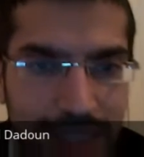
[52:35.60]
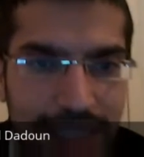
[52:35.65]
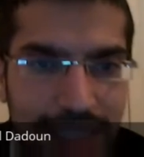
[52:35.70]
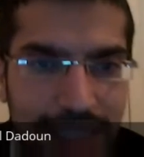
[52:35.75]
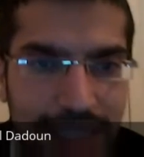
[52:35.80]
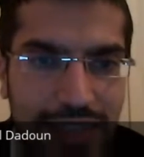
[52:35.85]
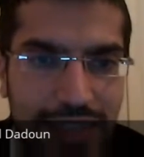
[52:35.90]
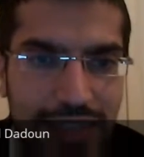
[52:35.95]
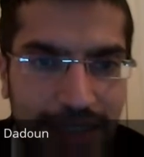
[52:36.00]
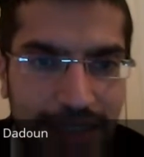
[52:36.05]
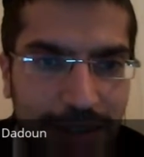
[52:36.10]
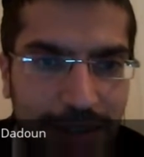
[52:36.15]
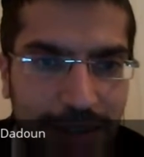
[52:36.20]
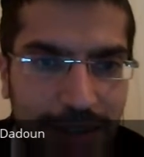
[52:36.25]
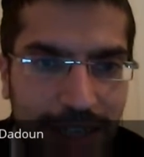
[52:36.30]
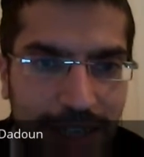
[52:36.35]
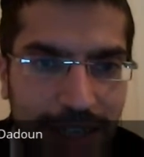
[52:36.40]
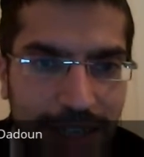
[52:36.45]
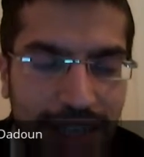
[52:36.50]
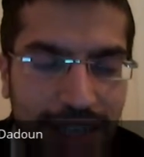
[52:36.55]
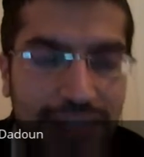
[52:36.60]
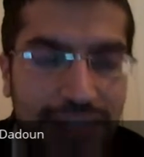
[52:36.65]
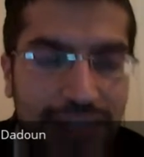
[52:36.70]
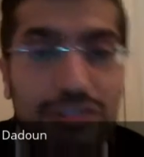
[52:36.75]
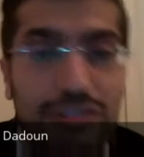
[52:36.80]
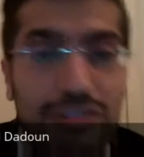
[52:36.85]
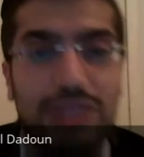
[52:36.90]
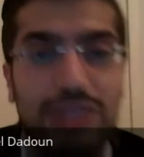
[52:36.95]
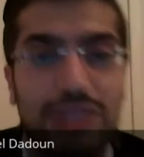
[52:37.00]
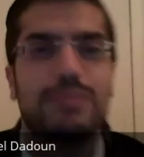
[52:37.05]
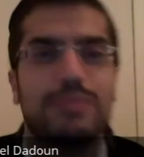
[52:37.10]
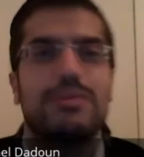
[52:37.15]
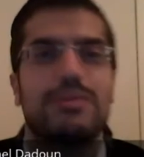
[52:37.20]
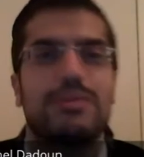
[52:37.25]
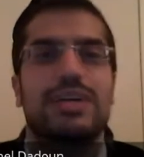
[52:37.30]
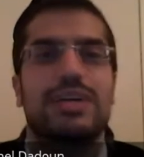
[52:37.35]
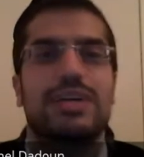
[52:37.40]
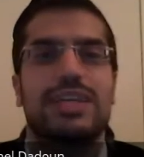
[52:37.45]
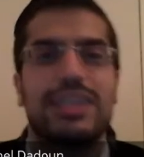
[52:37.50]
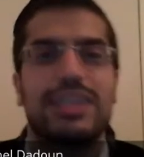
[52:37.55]
think it's Paro sending us out,
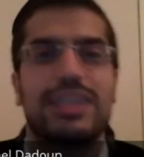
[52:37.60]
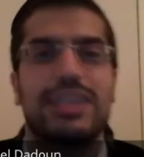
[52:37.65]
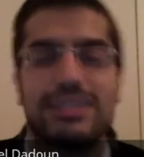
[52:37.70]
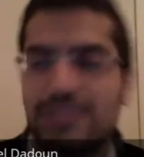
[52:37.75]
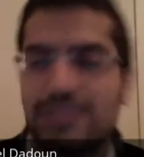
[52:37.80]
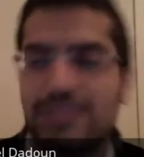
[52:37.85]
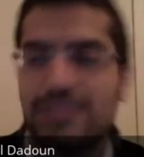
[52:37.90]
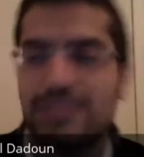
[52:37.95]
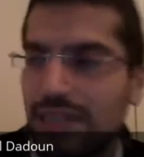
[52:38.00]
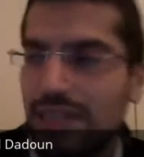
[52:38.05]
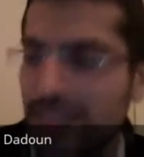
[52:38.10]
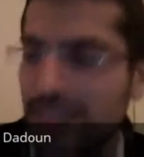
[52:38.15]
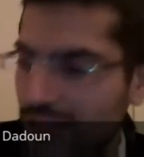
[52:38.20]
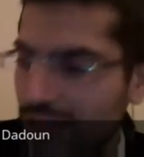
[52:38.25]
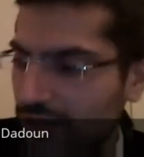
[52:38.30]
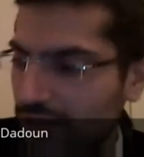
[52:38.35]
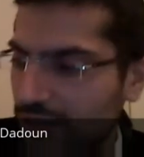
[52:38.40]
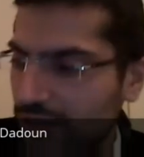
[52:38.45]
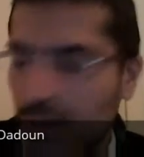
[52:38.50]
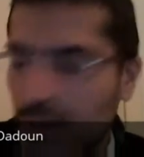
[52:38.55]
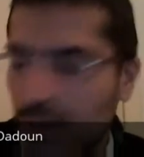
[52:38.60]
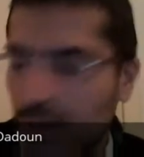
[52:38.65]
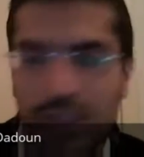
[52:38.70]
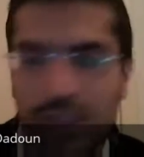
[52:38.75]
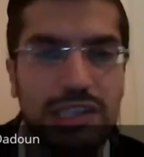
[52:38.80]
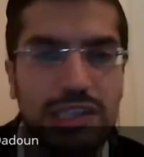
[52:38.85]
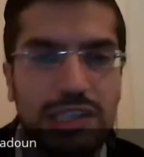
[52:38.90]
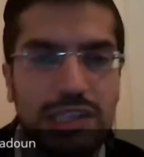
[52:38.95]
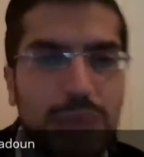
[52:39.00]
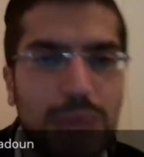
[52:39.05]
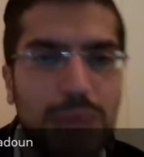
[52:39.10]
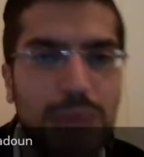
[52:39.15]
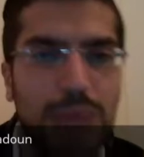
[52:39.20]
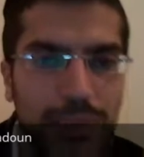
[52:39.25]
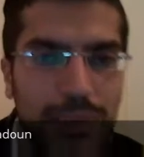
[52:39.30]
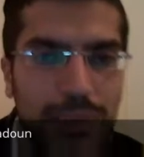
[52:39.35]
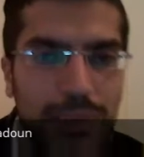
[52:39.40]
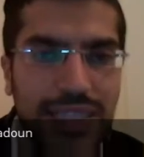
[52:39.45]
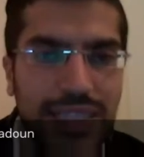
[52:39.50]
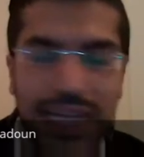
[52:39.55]
it's Hashem, right? That's the leaders of the
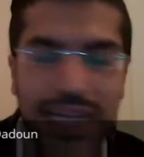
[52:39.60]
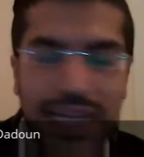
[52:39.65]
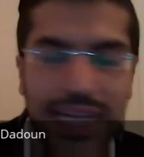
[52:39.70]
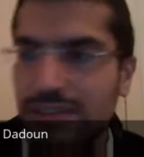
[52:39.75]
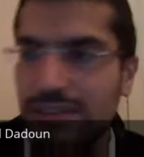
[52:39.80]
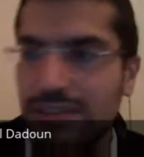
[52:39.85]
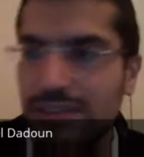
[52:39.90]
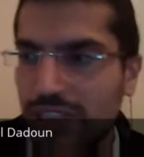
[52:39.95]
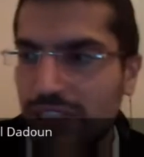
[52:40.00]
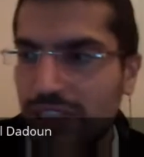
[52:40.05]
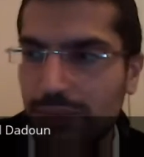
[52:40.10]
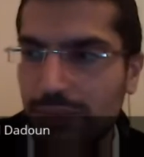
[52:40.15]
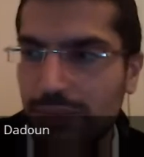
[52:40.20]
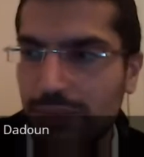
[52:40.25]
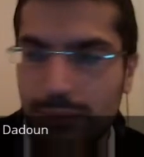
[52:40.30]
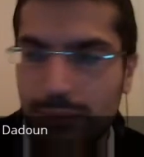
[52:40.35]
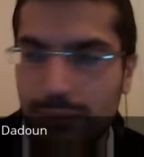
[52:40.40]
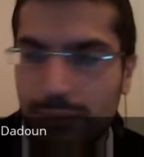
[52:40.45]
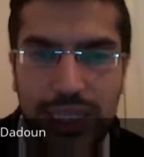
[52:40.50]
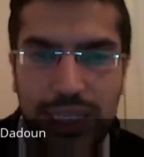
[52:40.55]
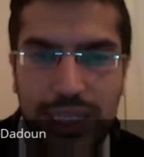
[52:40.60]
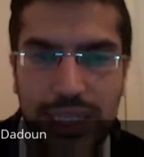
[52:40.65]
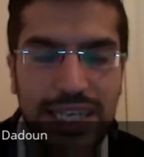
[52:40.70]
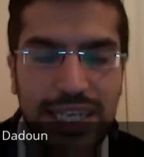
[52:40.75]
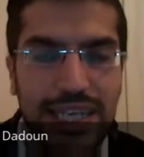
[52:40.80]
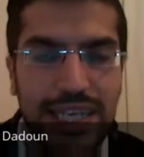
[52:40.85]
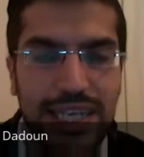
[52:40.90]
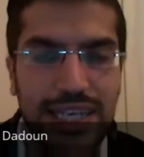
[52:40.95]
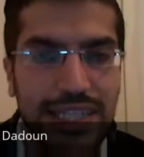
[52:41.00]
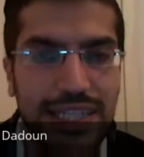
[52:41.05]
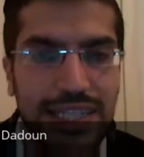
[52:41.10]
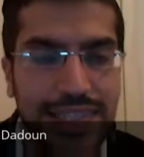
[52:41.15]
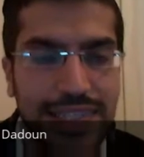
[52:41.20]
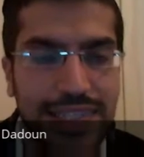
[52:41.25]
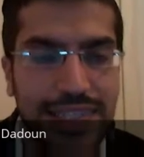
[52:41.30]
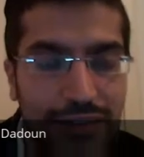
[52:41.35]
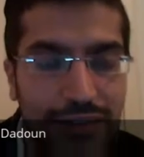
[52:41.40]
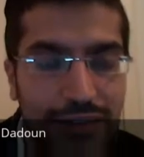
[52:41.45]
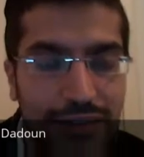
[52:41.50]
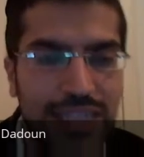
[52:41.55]
world are just puppets in the hands of Hashem, the
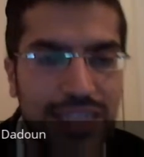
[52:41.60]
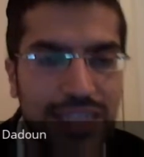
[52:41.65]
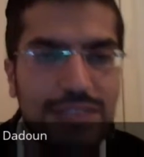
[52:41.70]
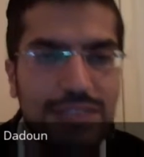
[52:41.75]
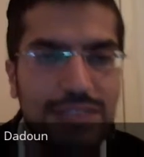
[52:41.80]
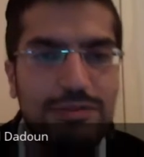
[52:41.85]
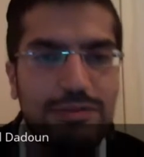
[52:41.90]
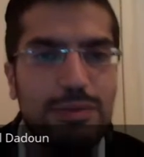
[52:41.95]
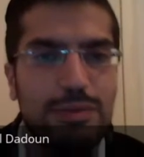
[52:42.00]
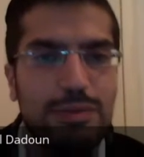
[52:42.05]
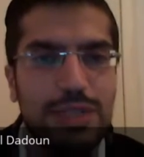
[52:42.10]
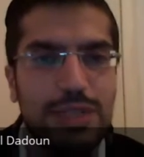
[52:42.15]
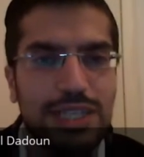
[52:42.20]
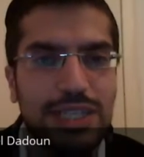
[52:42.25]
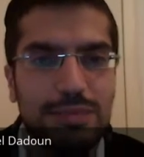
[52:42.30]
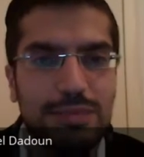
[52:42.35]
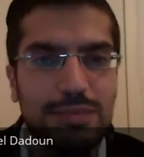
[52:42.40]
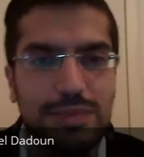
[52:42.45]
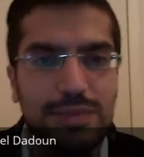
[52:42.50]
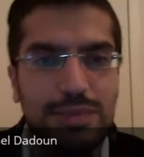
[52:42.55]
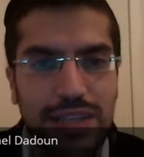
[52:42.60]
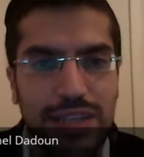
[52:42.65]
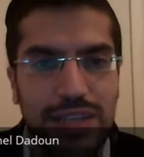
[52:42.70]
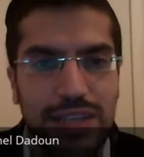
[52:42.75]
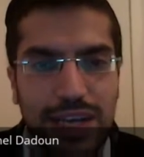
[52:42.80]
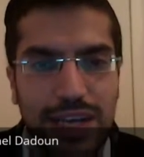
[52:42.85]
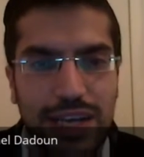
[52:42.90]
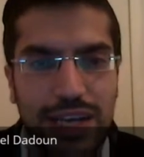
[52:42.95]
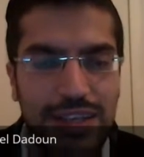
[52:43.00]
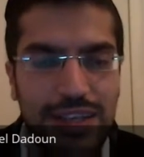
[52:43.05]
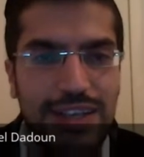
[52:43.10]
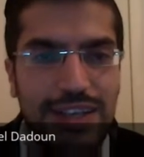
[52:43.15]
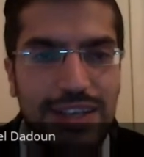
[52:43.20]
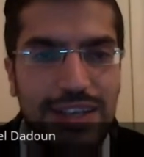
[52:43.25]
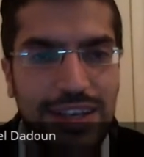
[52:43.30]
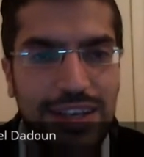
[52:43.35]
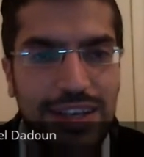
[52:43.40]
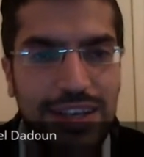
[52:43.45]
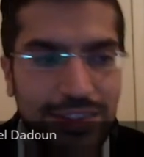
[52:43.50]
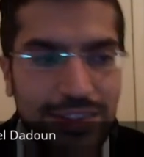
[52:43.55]
emunah. Everything is from Hashem.
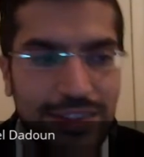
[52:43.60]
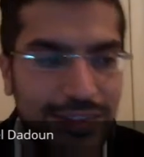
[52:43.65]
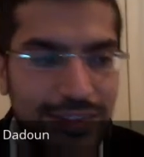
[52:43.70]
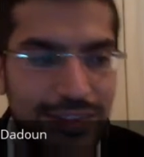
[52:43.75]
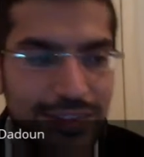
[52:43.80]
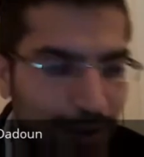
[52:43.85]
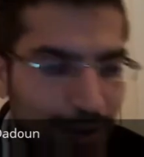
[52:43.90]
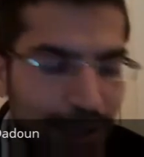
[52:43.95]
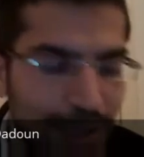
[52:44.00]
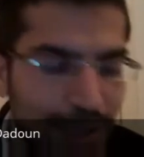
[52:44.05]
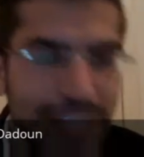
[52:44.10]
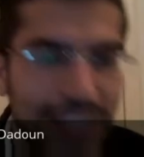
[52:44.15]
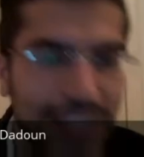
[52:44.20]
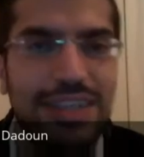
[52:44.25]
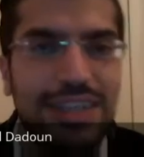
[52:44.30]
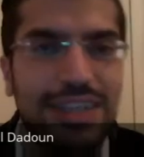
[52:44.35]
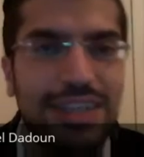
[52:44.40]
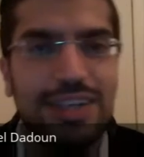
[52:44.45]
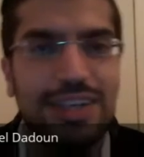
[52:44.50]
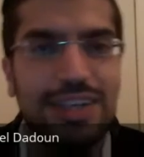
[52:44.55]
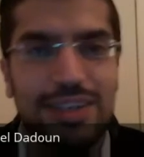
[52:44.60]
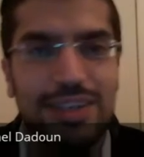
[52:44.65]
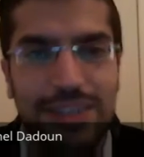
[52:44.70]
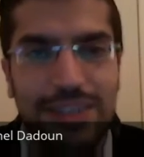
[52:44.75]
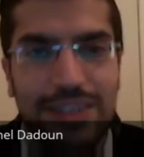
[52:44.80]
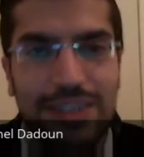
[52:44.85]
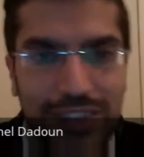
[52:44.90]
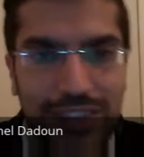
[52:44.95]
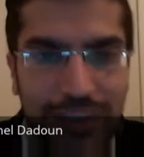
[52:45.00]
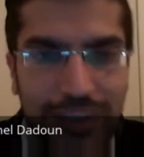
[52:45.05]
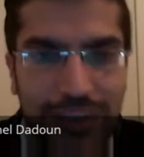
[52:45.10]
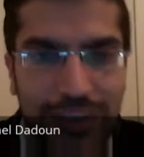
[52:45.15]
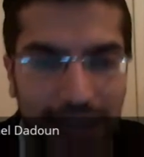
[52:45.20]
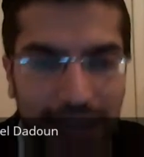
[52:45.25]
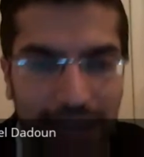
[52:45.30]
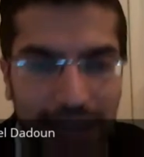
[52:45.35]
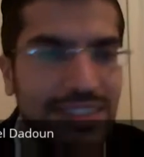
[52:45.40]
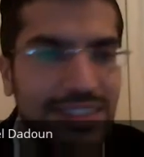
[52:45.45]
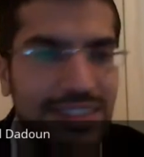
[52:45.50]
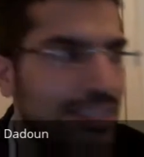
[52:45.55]
And there's no leader,
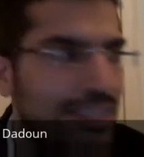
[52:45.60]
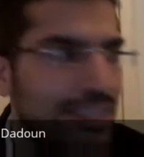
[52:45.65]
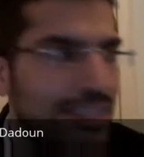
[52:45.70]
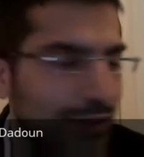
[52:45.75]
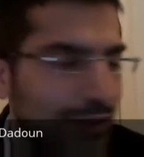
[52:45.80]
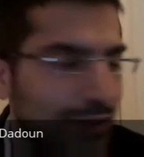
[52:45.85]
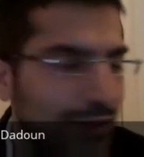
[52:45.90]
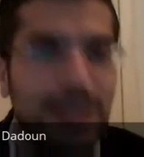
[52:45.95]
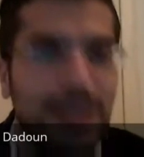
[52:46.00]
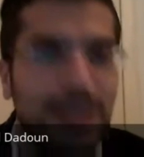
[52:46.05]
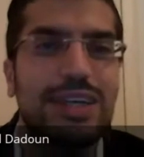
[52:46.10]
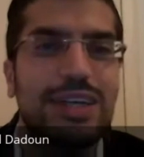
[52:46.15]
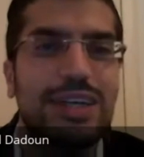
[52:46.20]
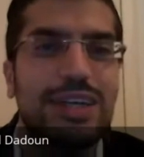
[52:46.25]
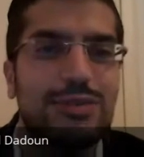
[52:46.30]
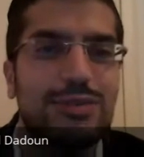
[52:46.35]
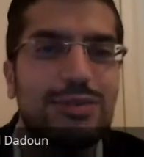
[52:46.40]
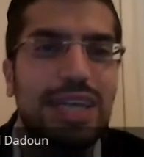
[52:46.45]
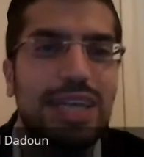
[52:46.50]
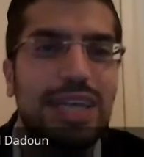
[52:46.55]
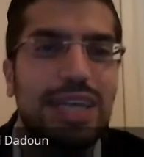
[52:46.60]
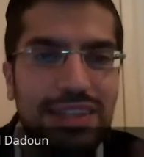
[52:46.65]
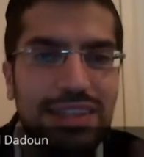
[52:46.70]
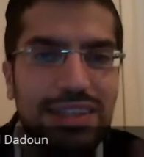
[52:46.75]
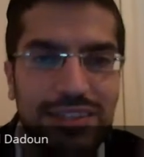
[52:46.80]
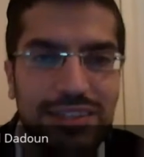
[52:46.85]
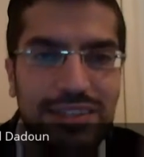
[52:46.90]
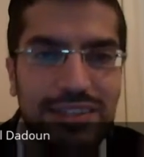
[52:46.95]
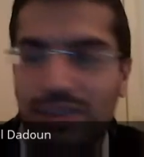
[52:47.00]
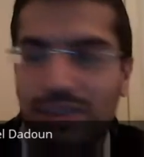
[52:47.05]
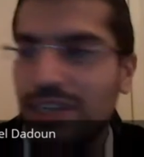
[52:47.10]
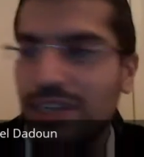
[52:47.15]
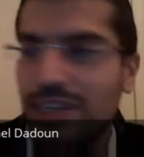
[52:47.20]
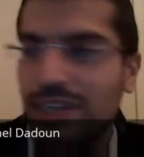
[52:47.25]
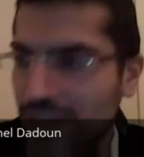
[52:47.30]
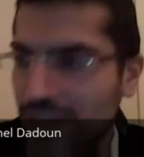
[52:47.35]
Palestinian or American, who's